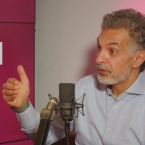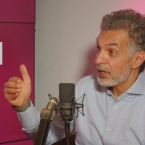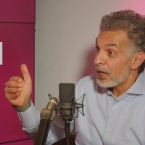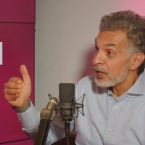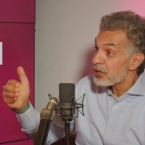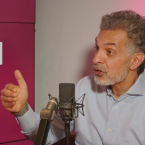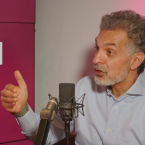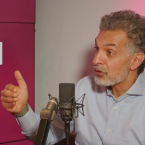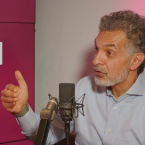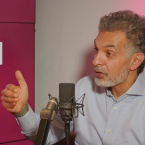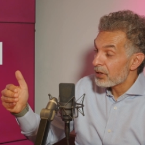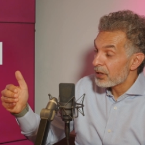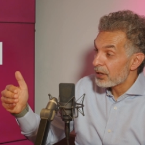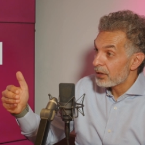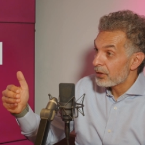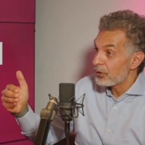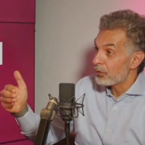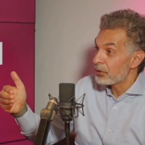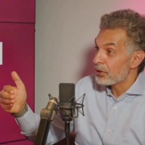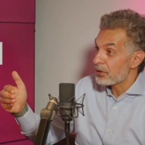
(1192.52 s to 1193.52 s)
necessary
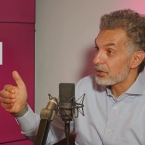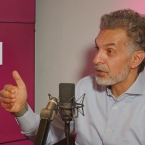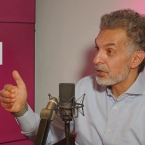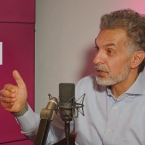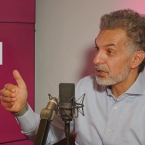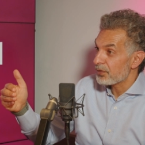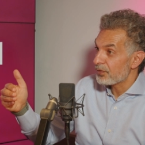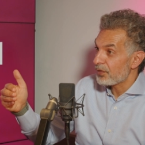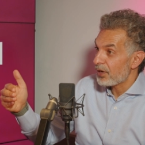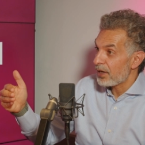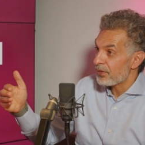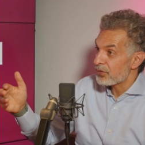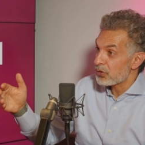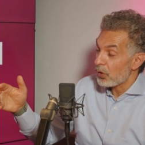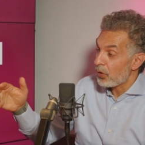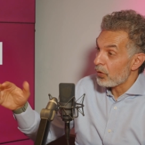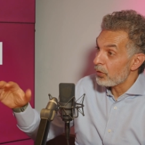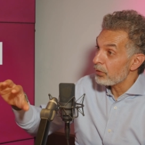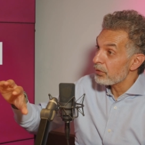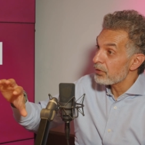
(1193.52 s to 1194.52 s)
in order to survive.
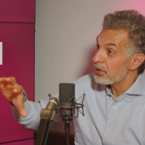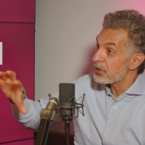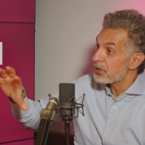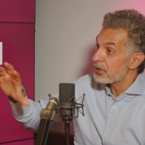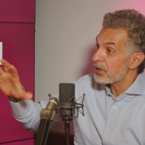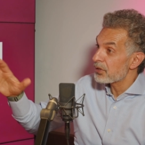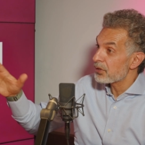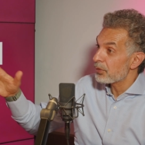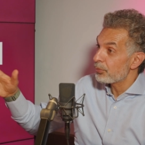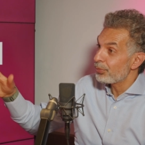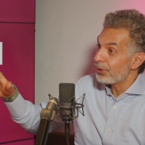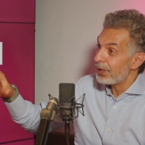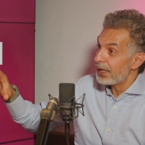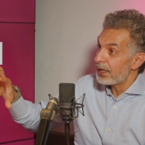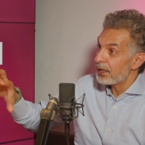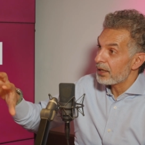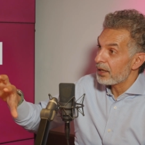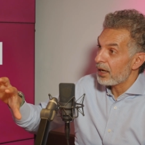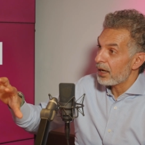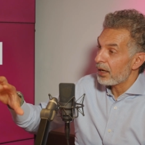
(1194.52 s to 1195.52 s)
So all of these things are
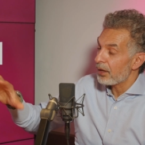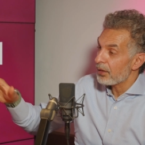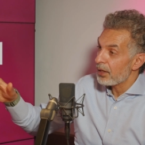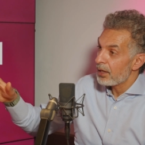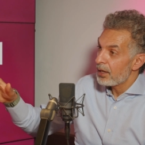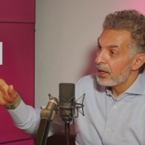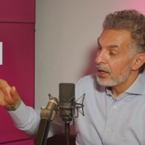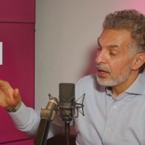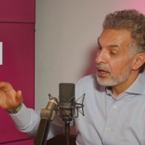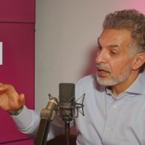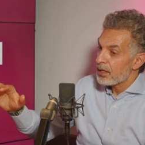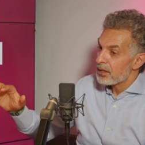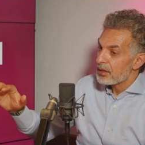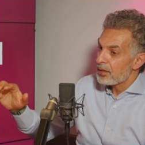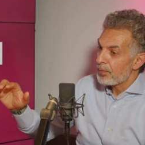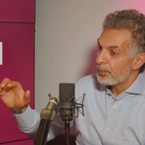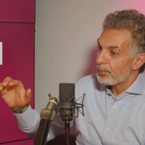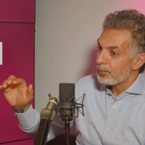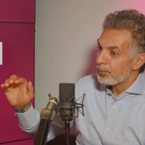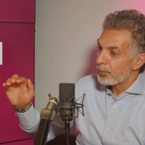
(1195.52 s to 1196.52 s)
playing out.
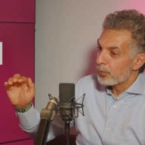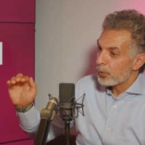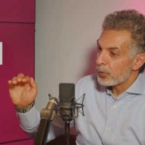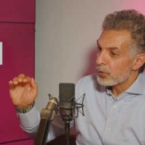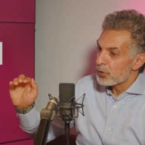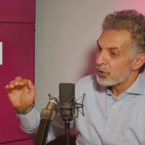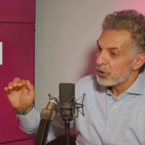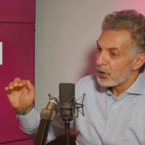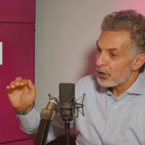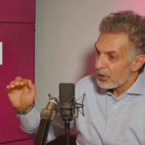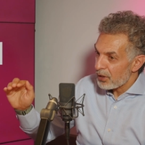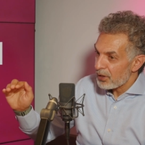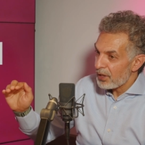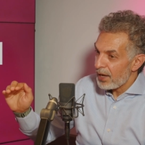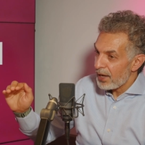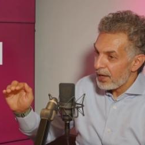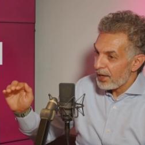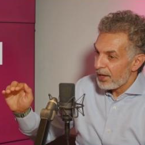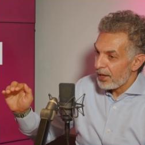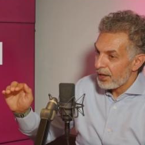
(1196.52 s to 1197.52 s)
The concern that
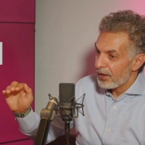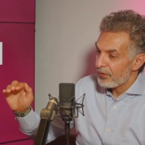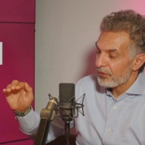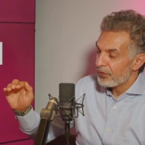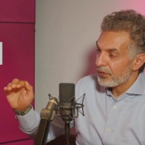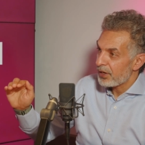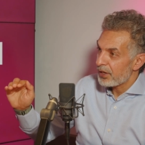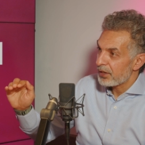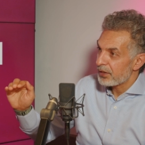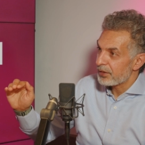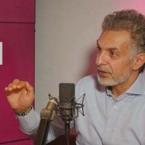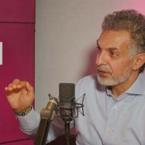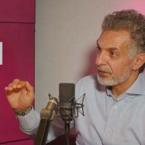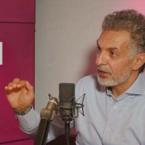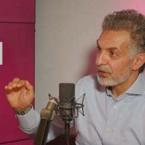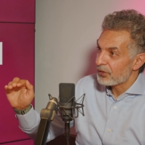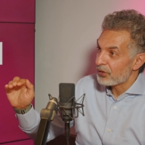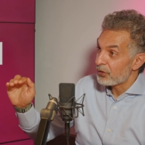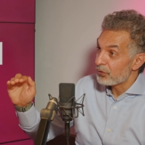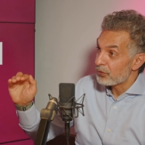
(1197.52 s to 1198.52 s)
I have are
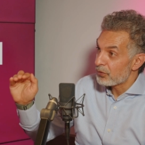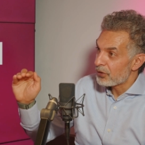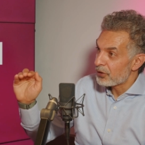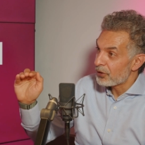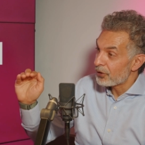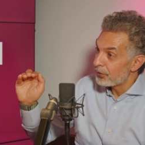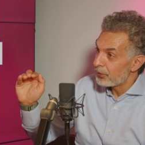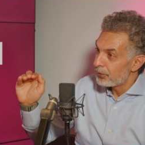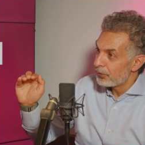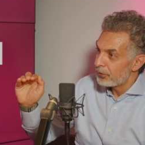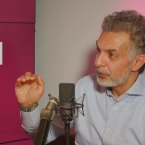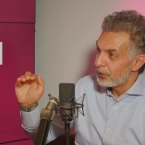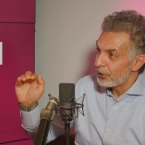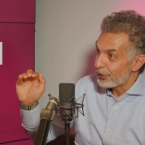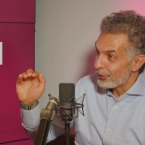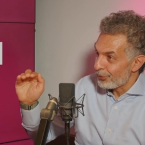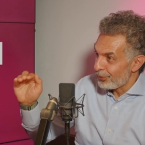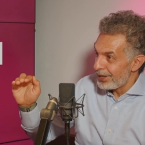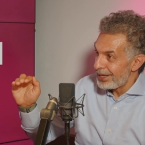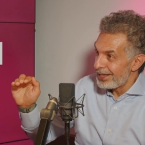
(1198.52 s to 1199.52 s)
the
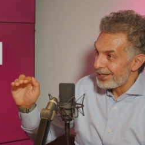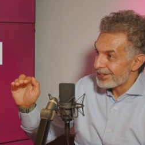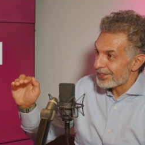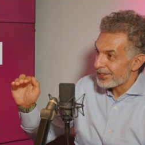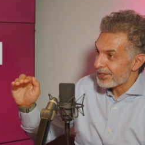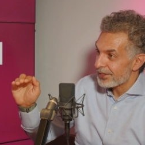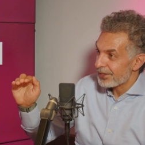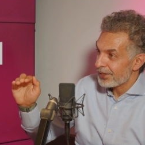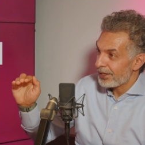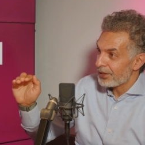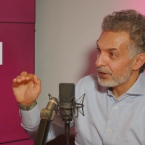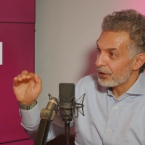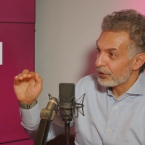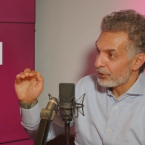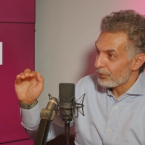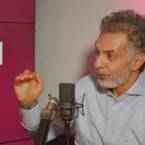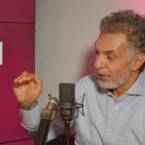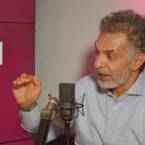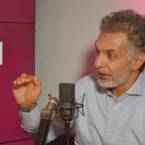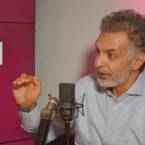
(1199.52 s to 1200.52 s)
decrees and the
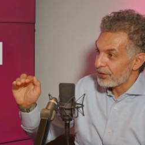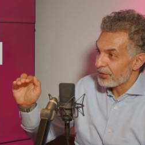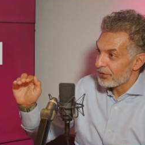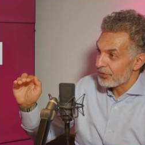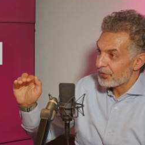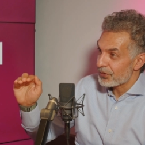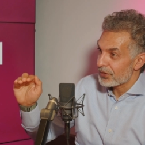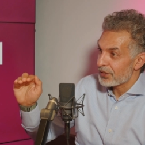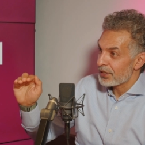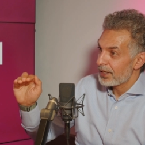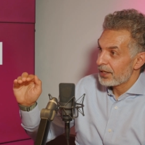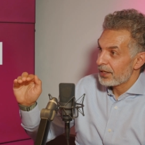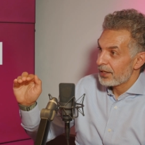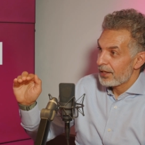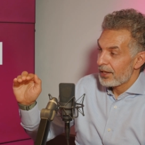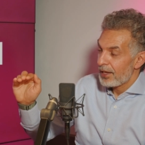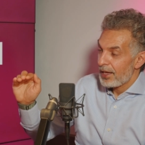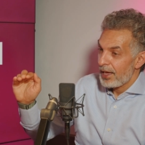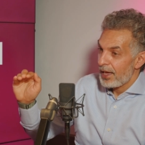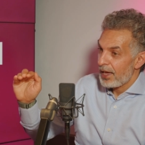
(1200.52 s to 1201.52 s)
directives
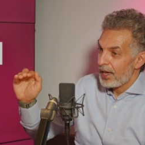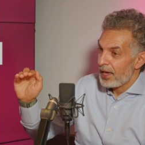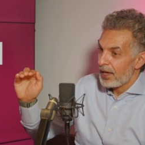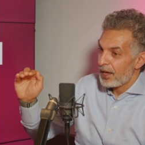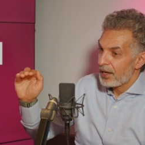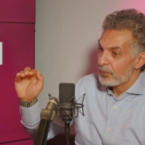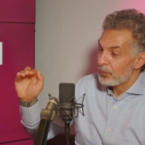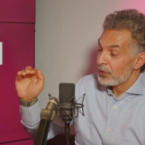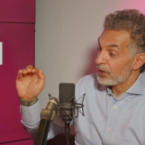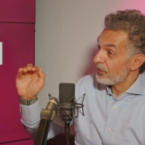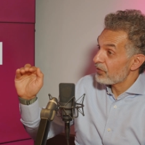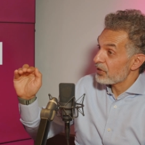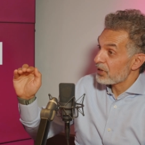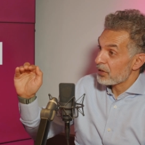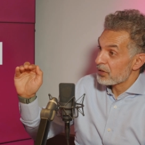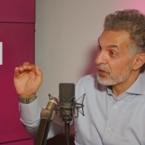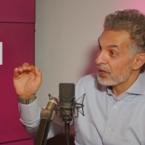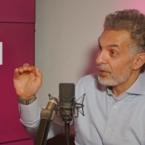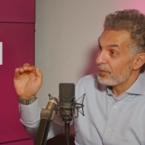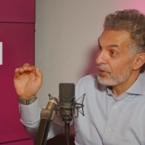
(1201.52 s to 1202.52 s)
and whatever
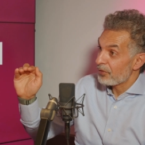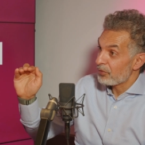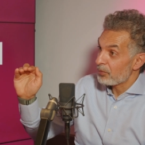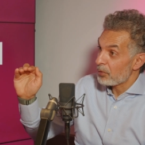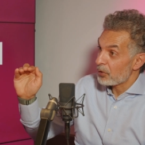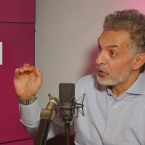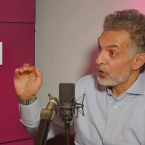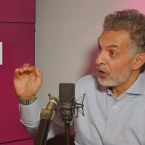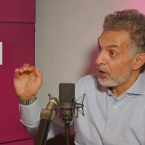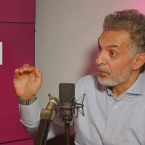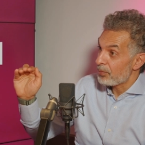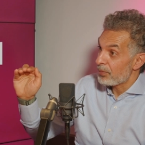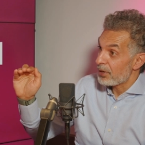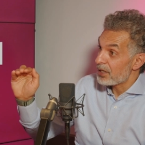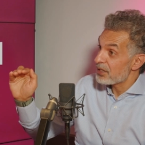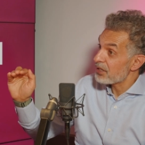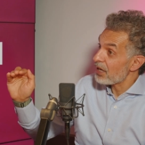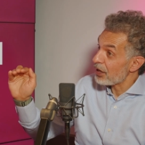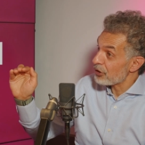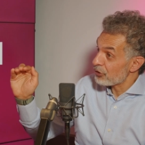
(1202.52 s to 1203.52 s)
that's coming from the top is